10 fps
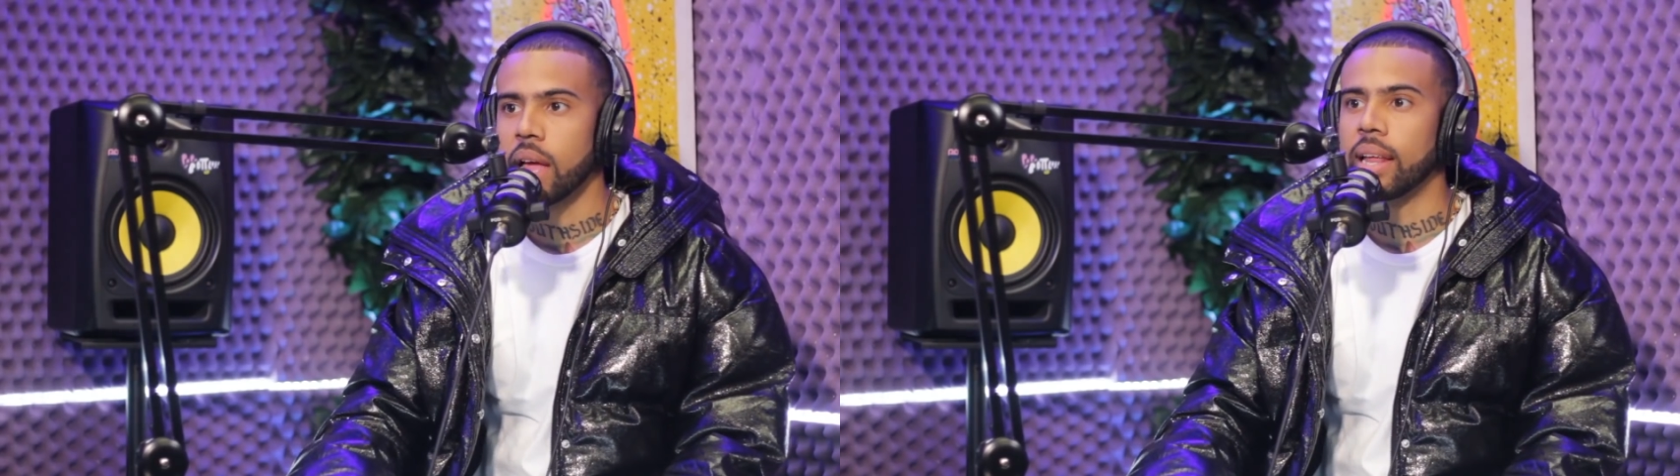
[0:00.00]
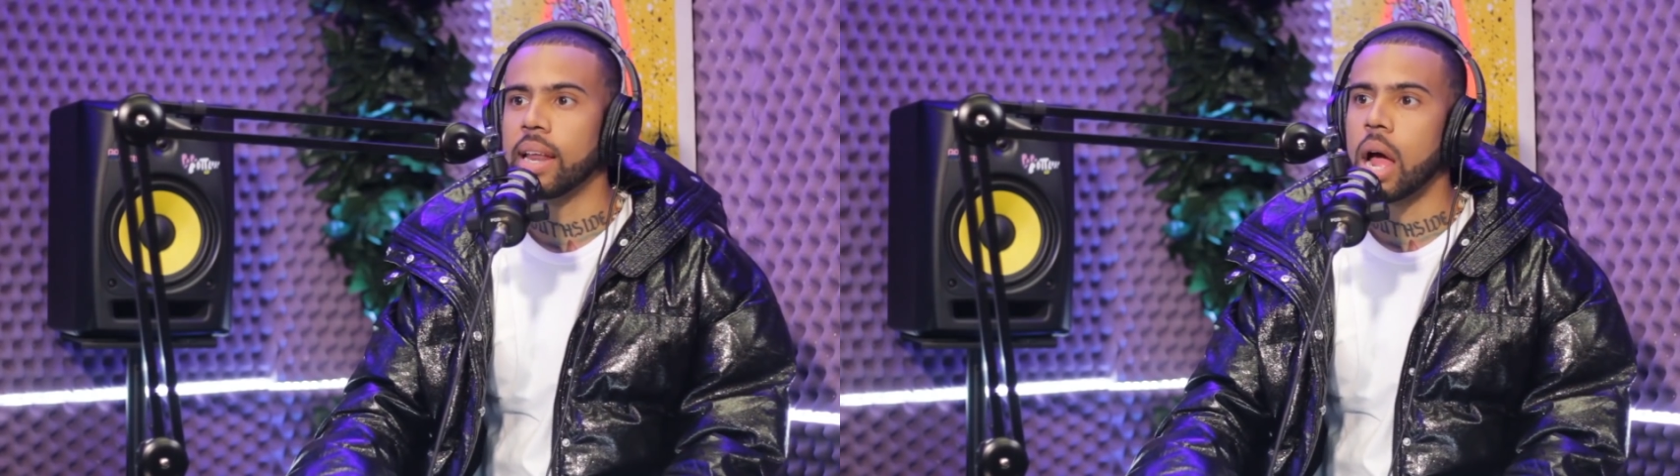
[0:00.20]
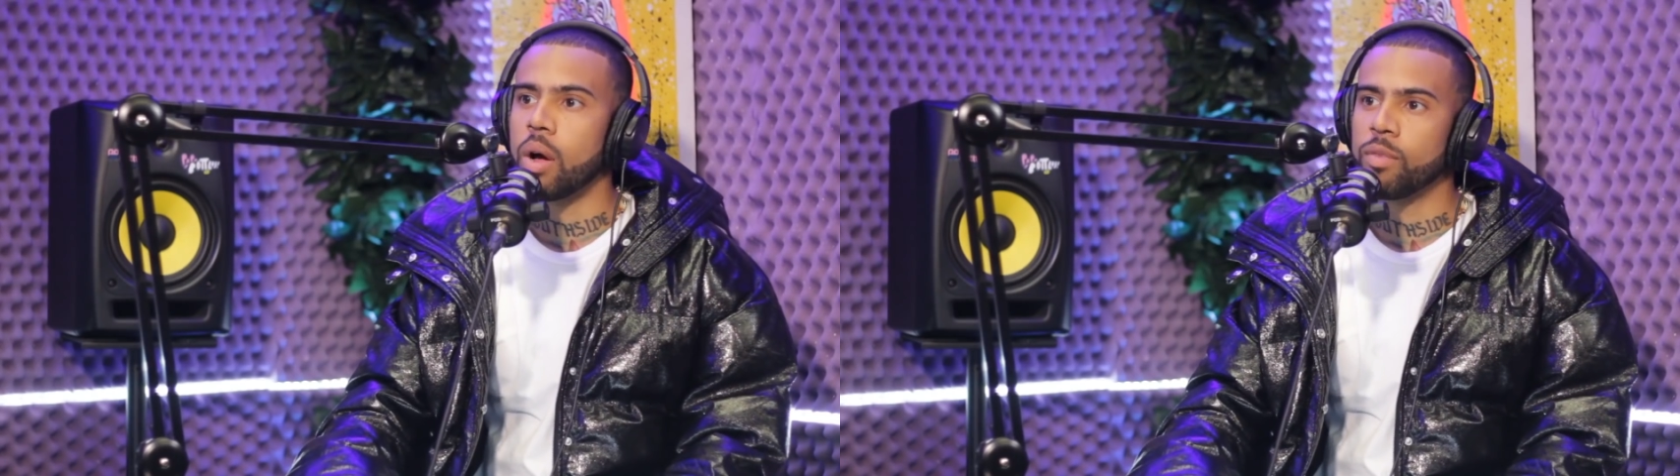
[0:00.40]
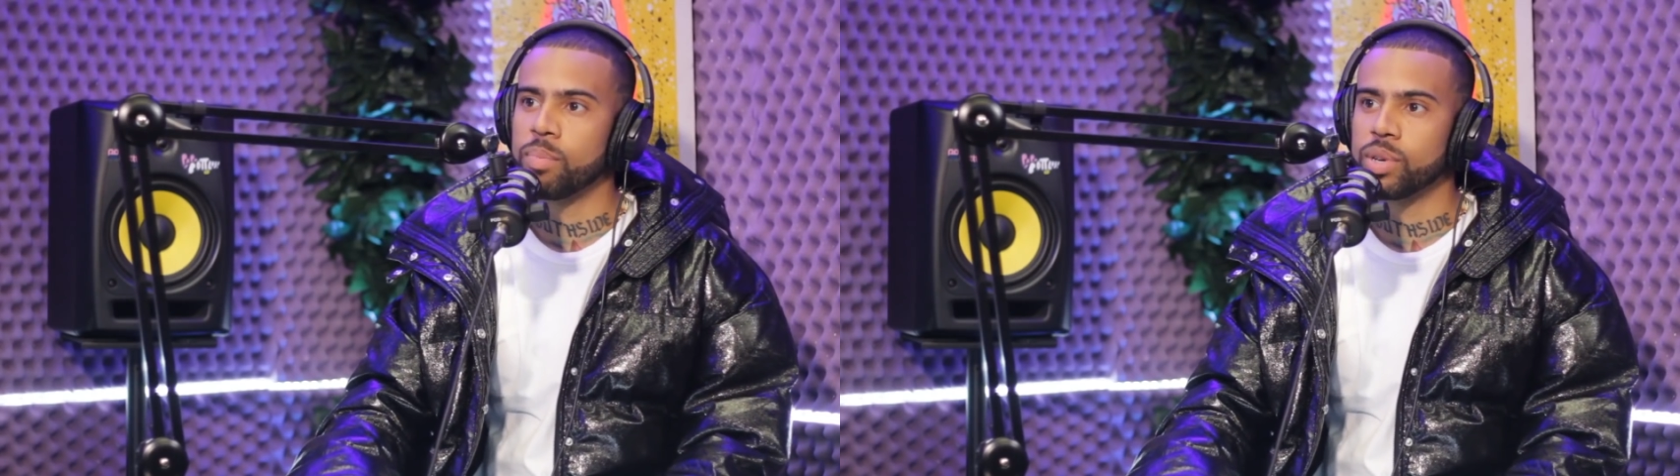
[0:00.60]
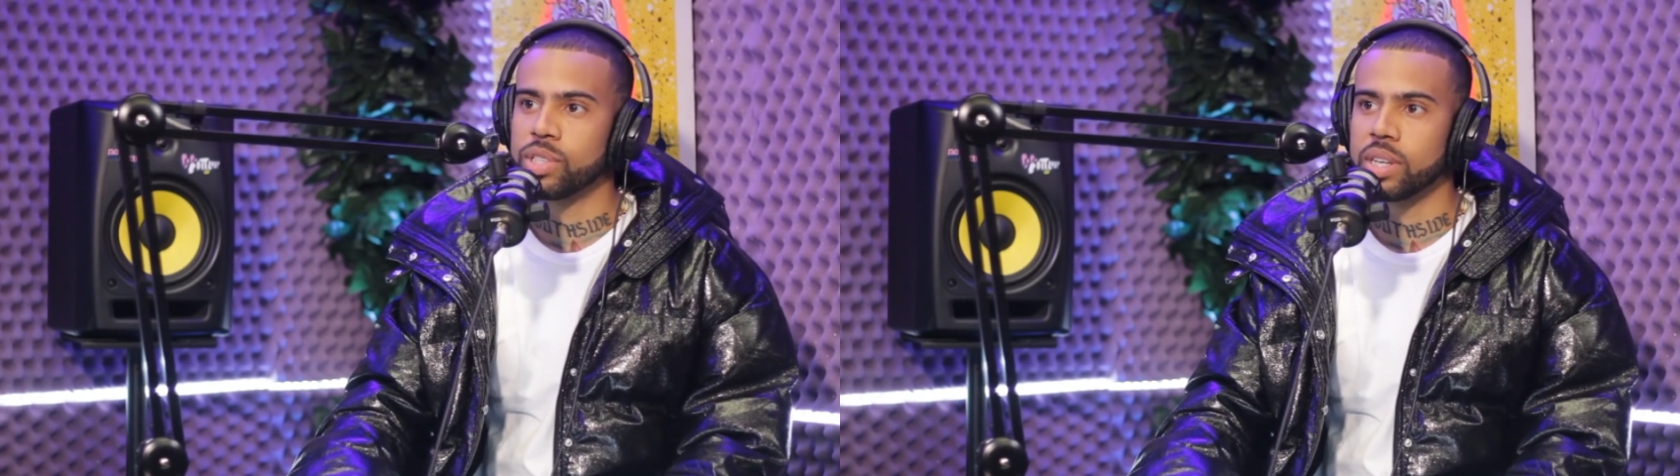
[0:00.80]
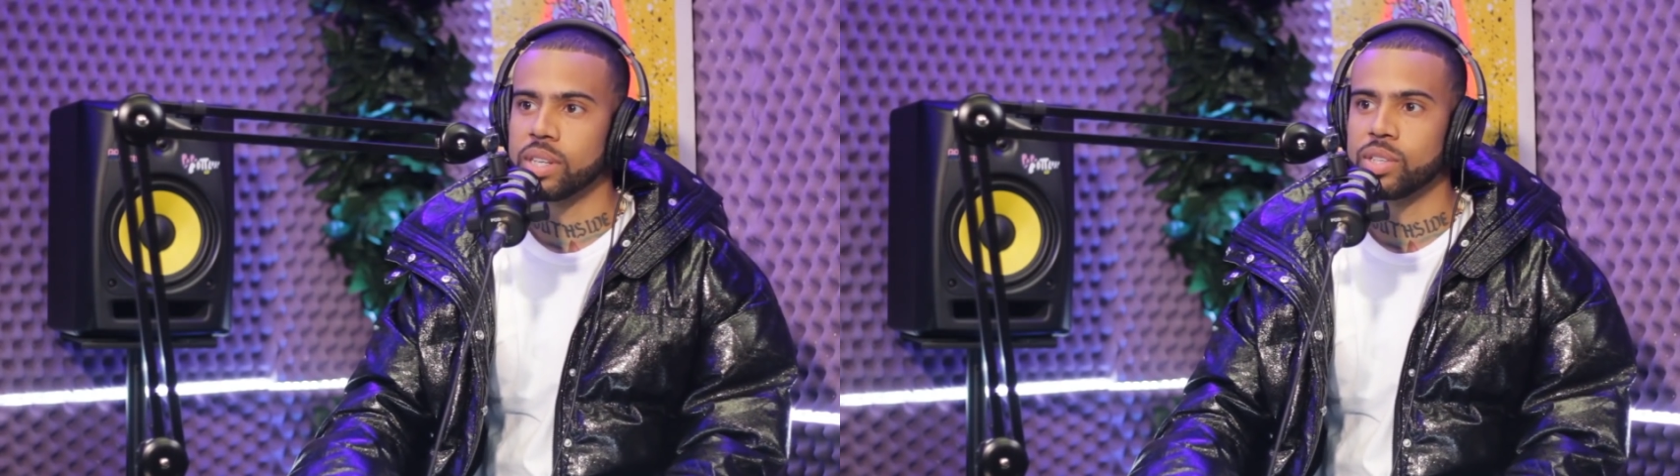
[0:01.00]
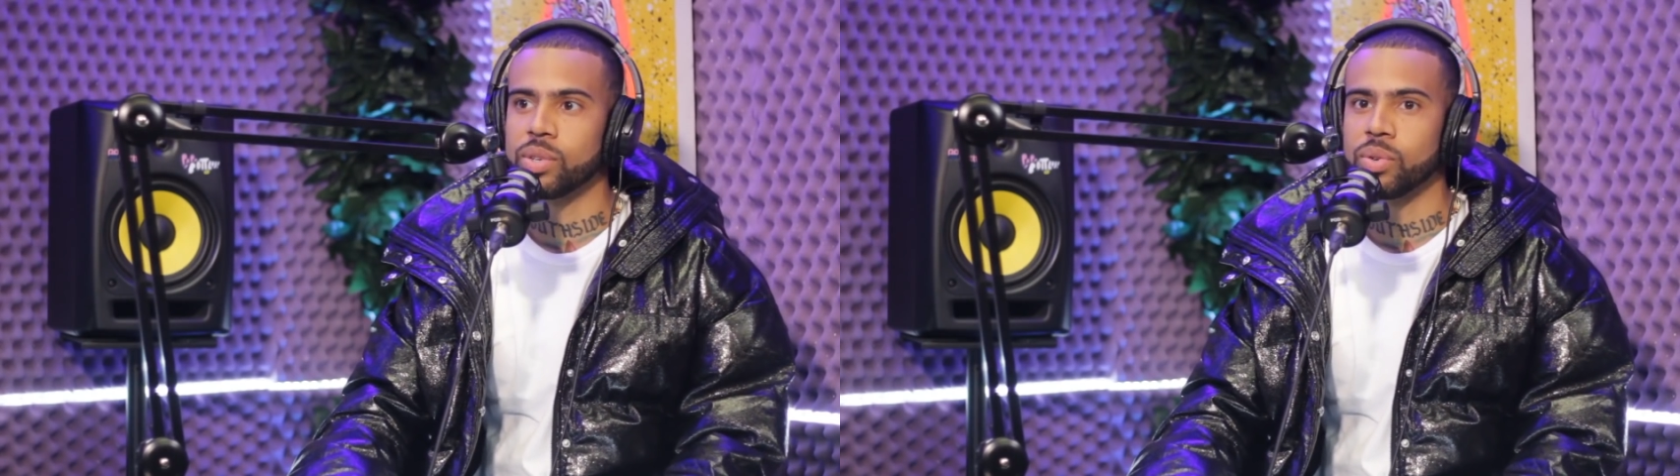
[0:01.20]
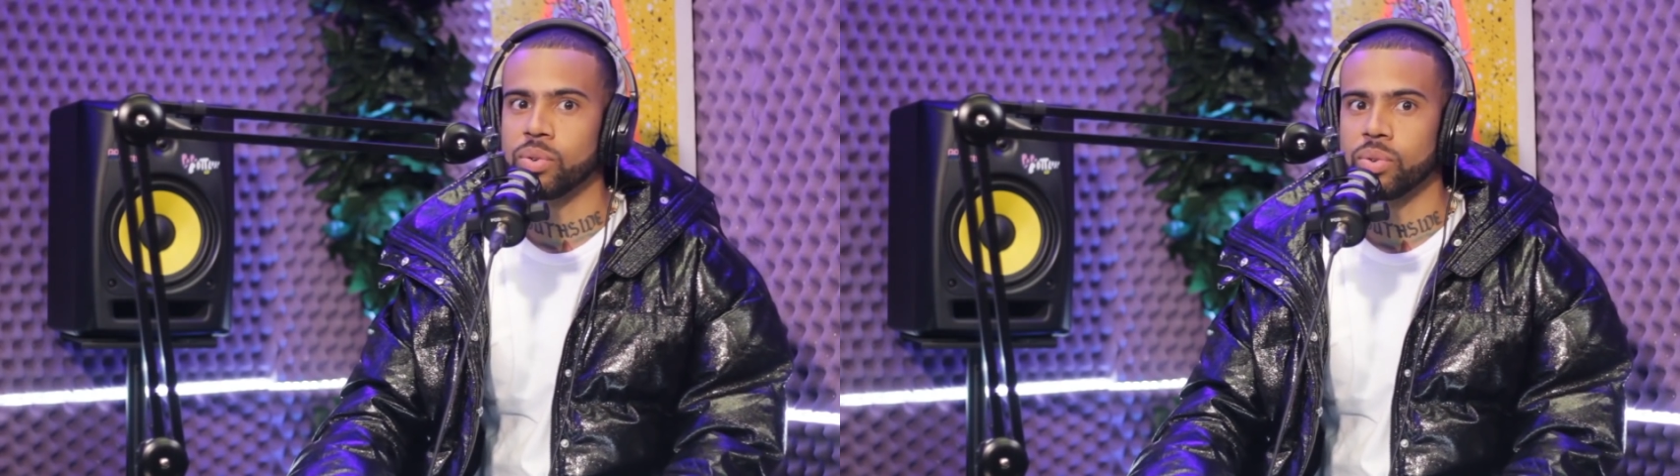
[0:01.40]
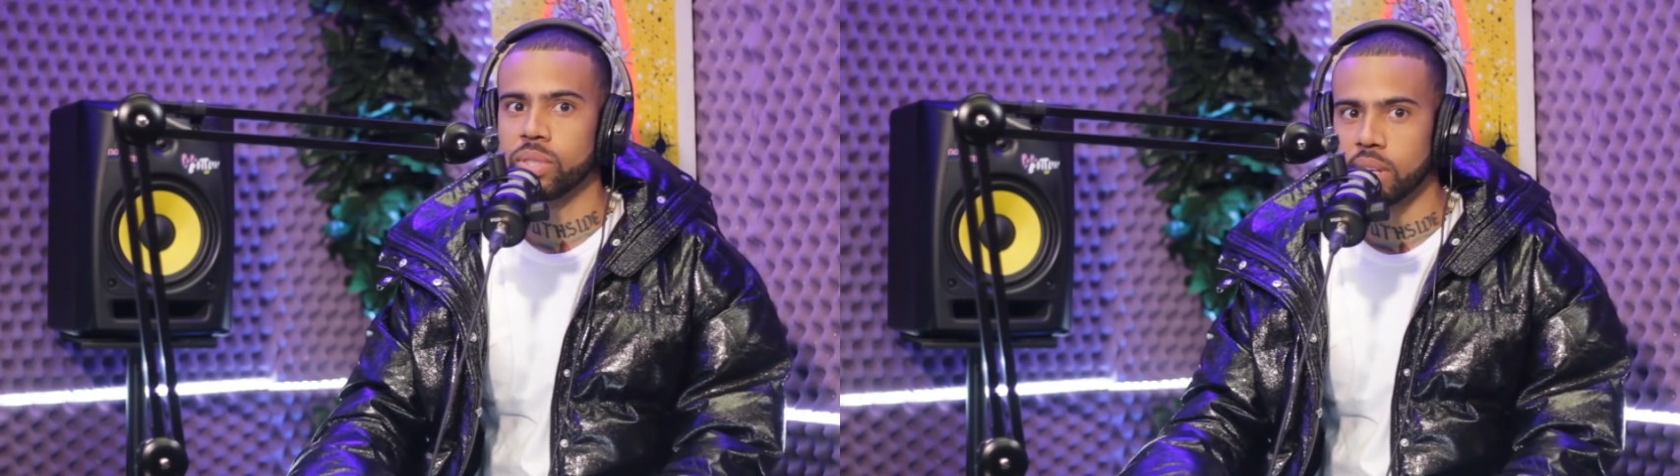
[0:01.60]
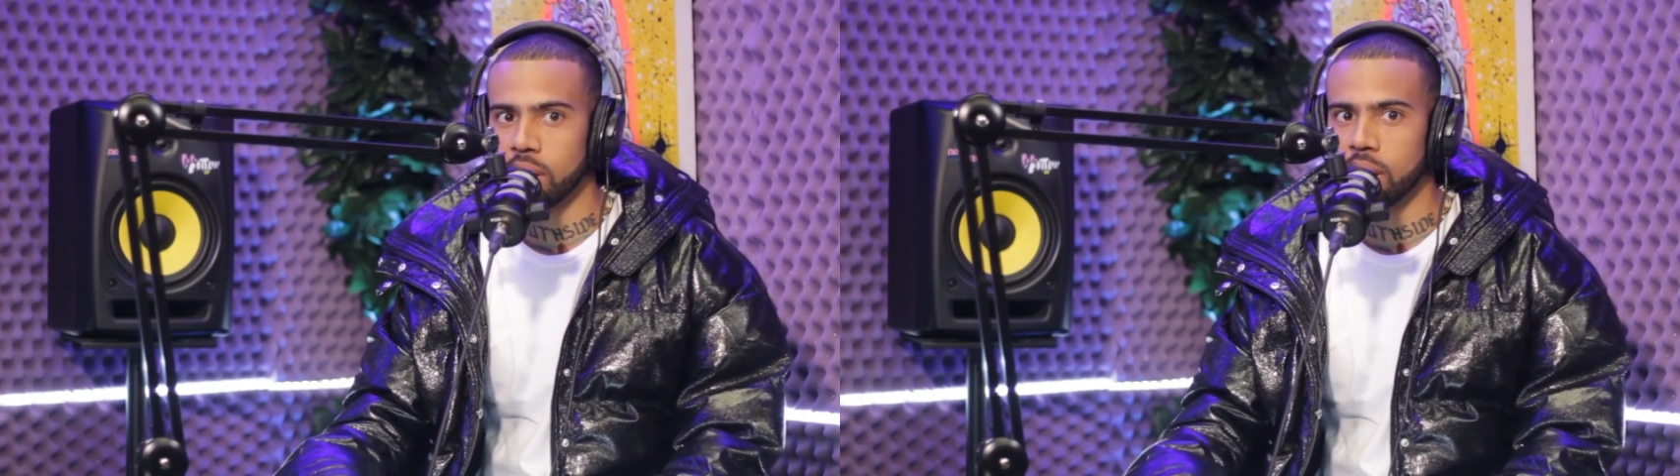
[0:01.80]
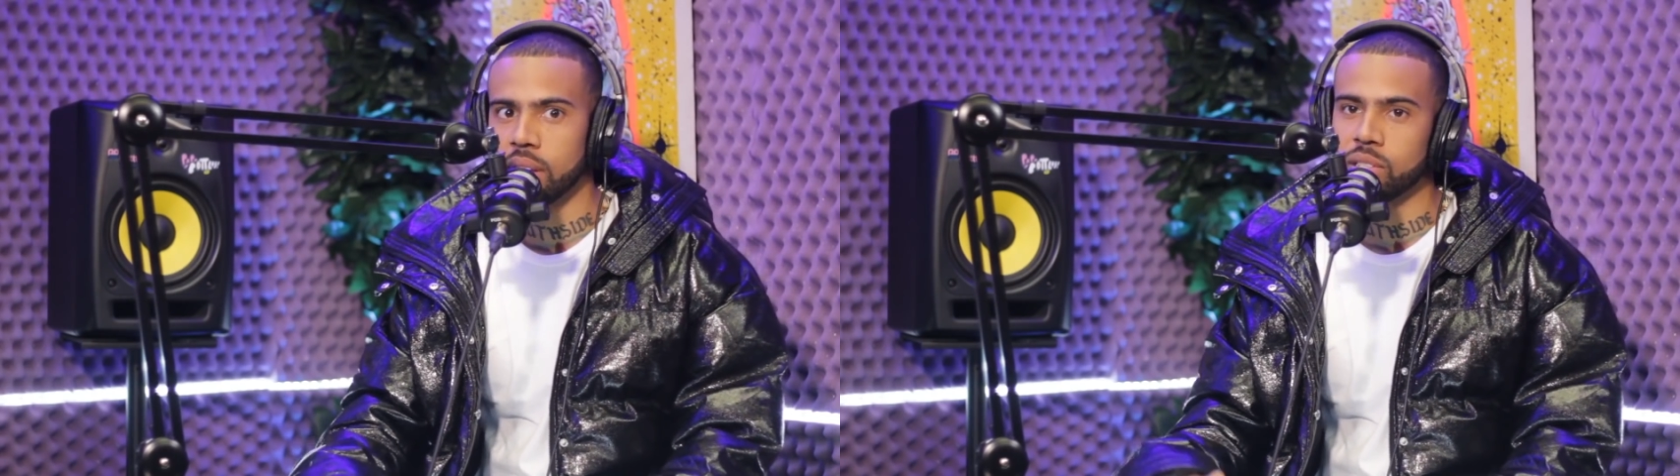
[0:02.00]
and now I've pushed it to Sunday.